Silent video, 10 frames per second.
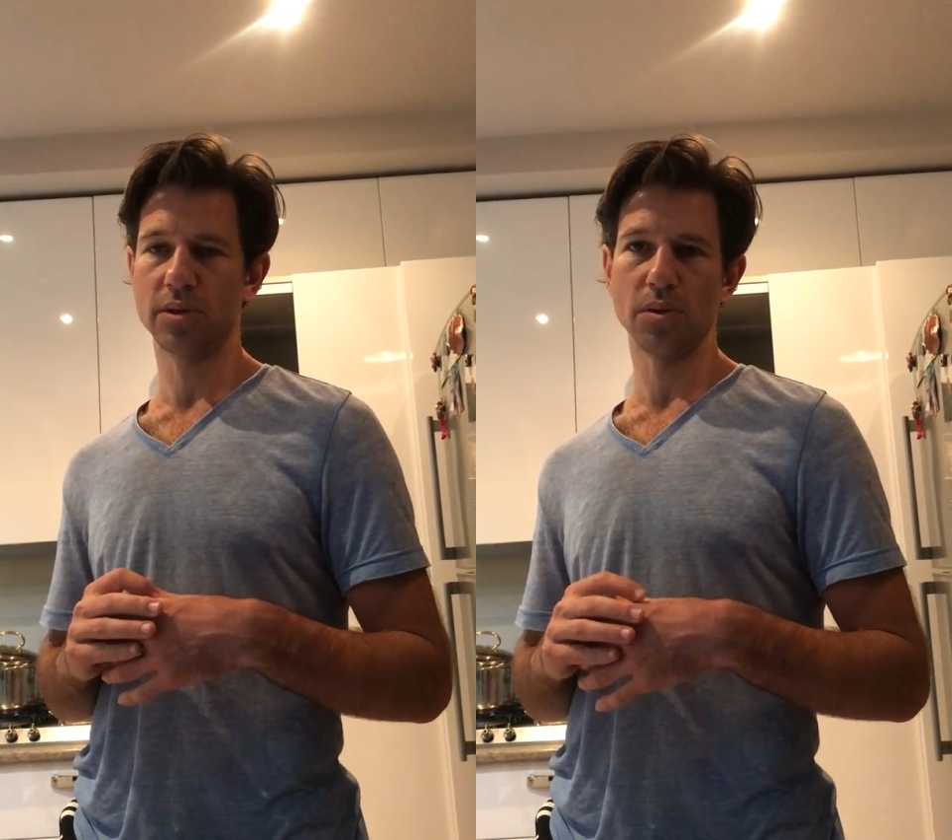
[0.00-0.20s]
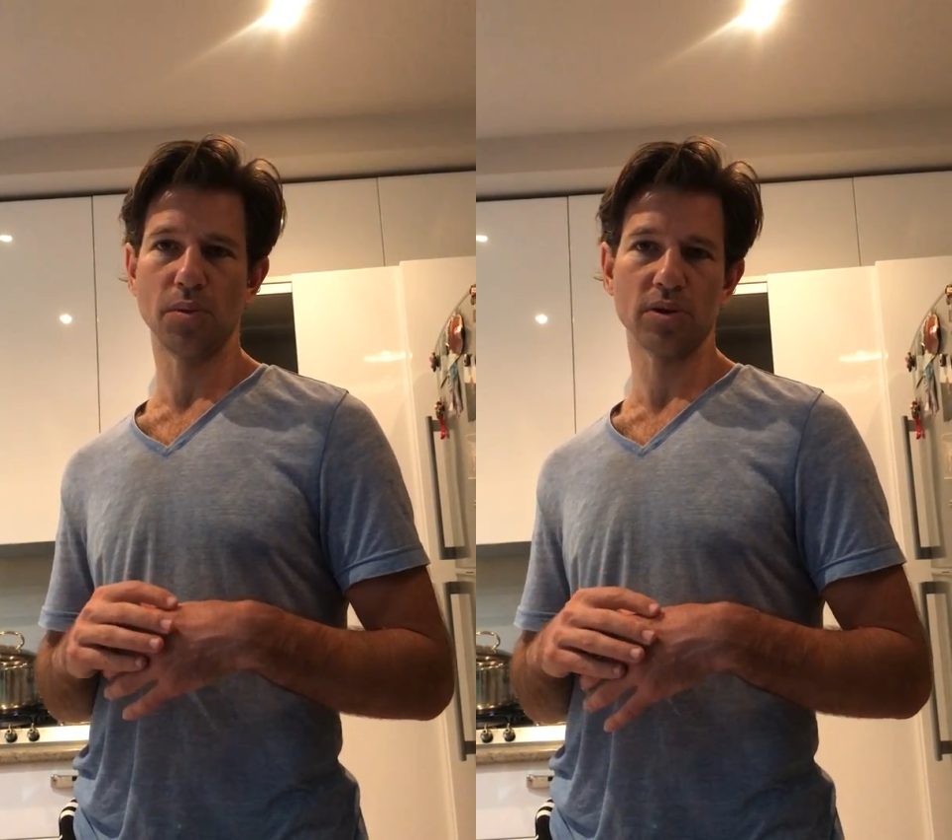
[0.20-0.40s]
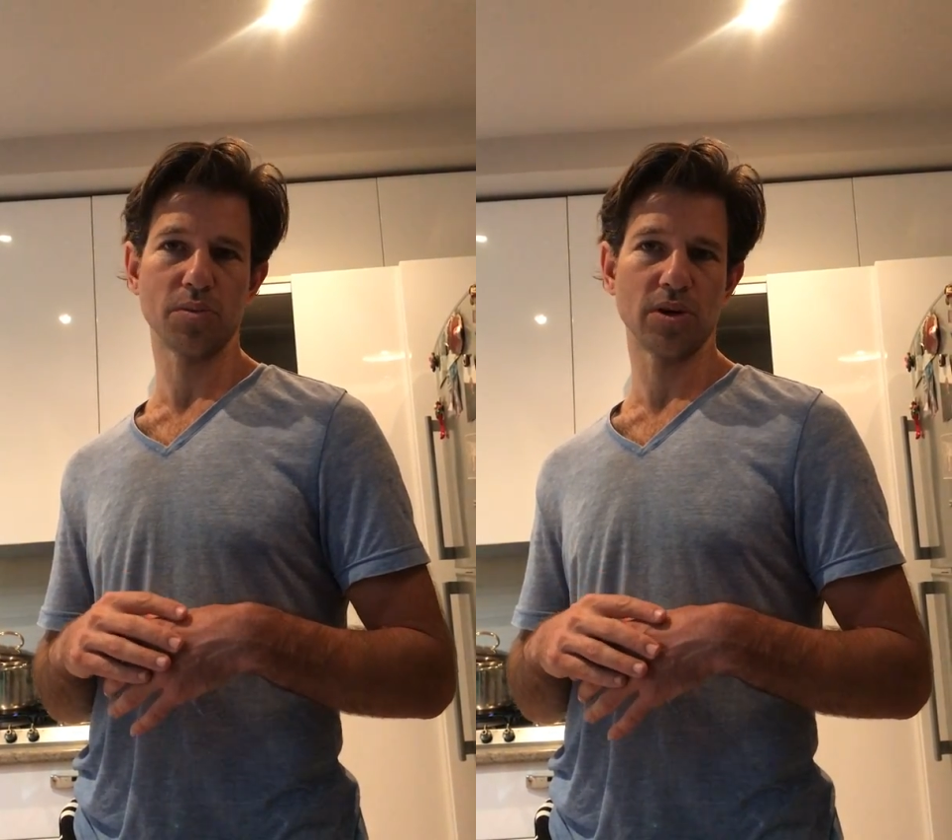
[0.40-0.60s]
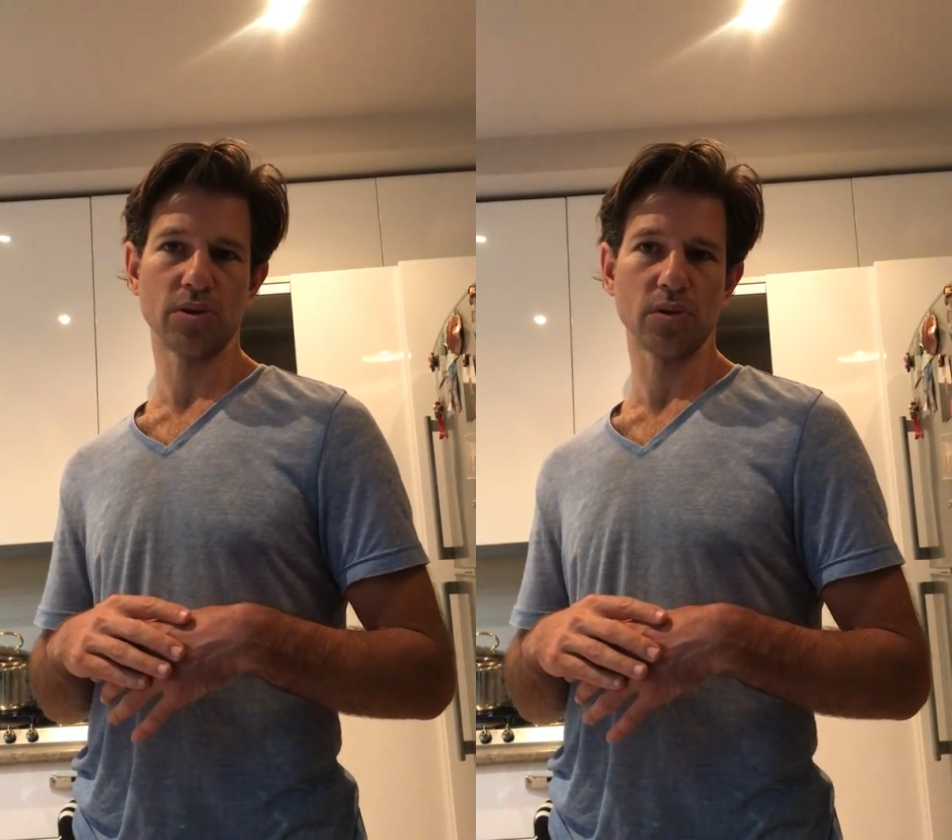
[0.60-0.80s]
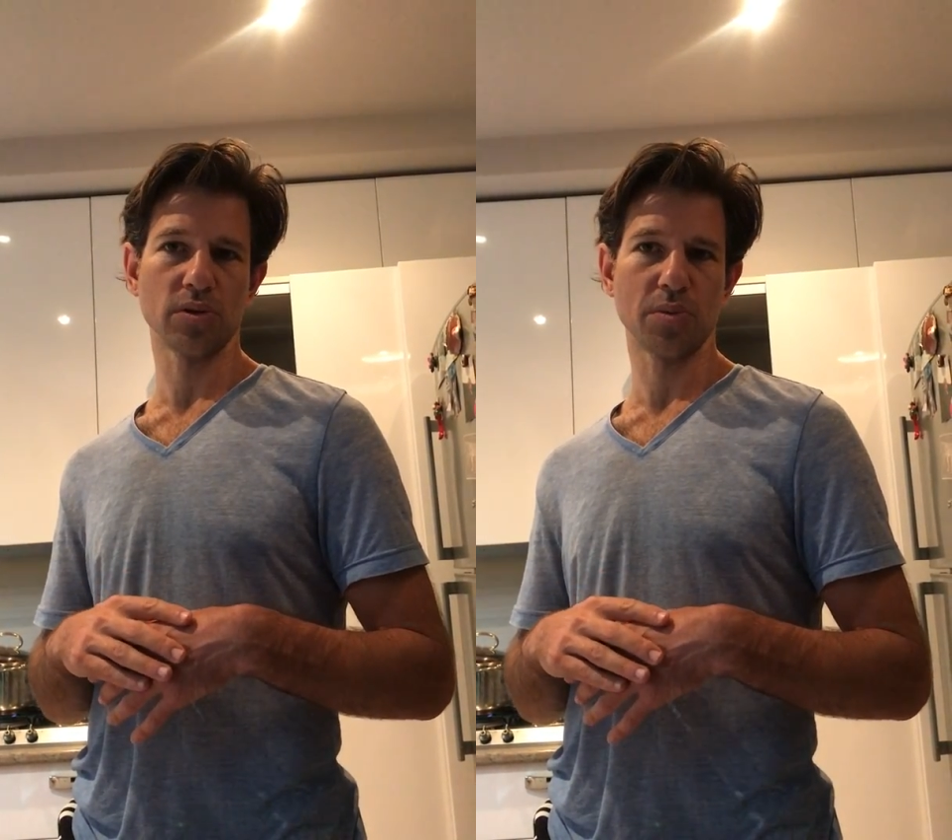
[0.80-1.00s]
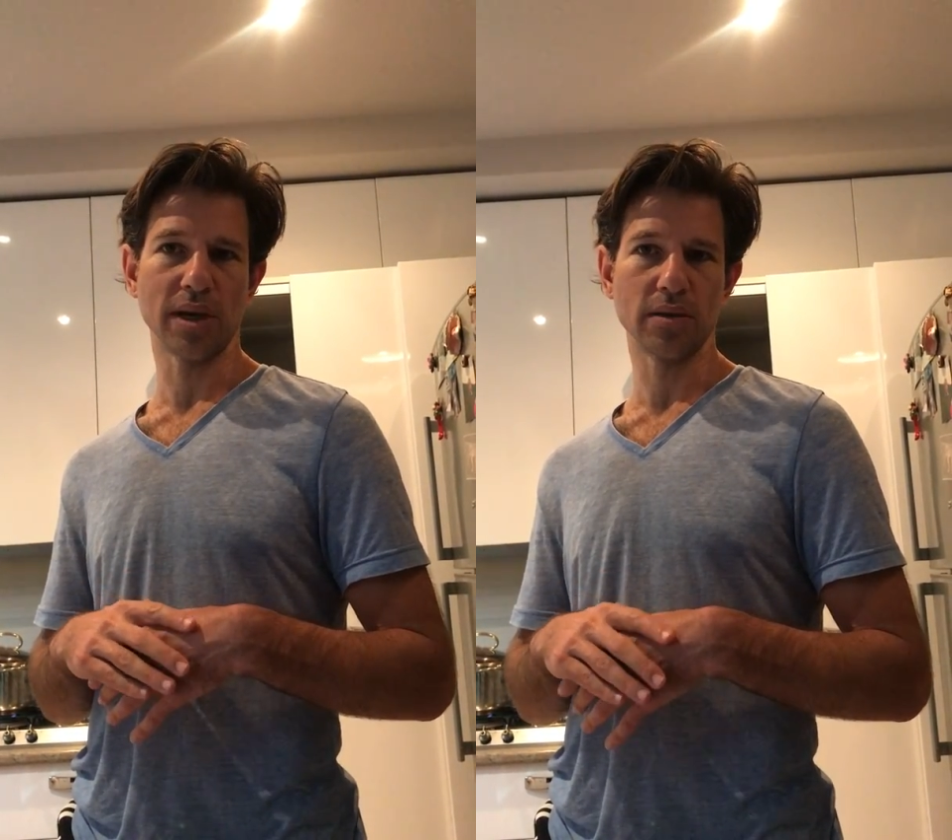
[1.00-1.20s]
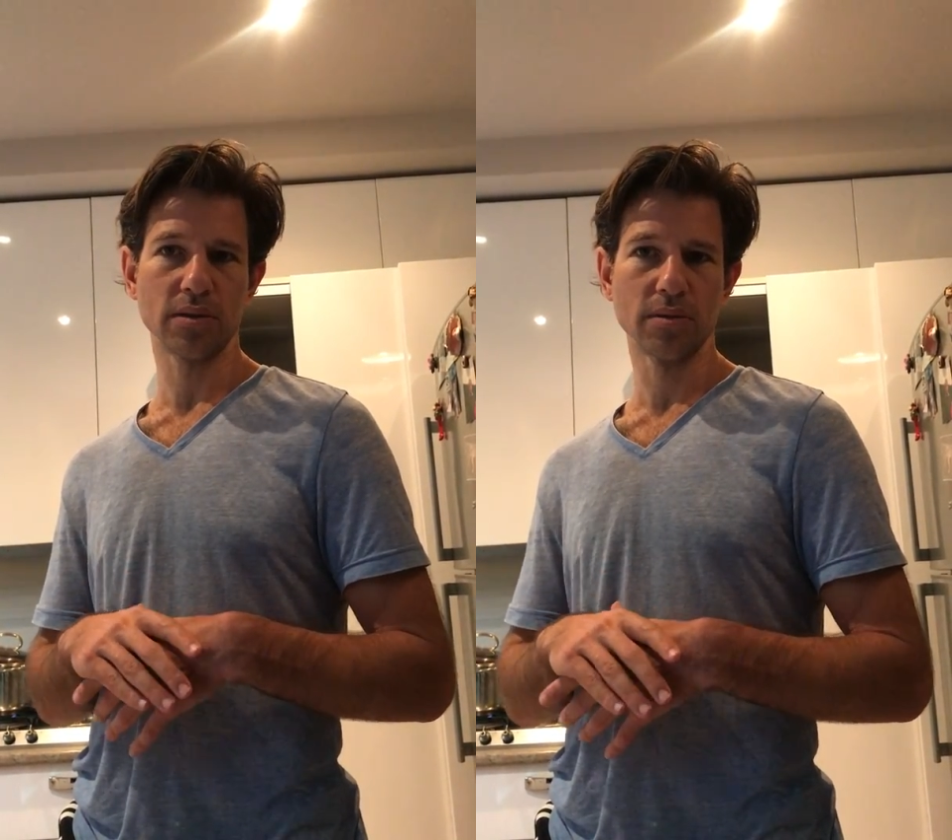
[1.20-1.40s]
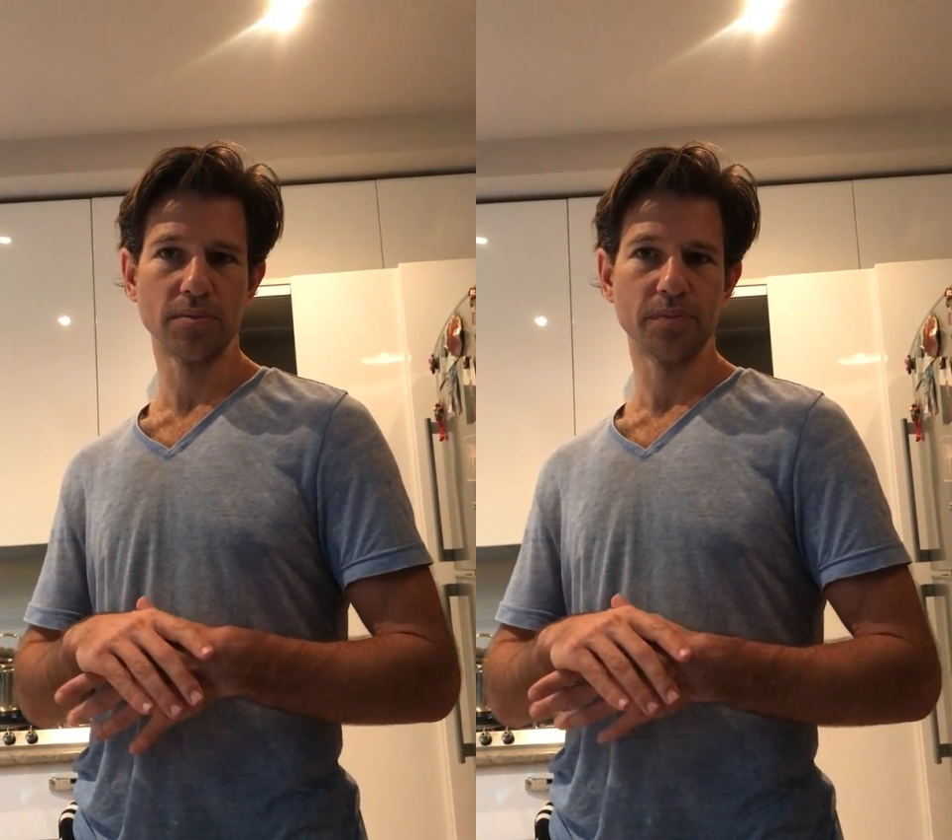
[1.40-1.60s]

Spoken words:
into a more spiritual space.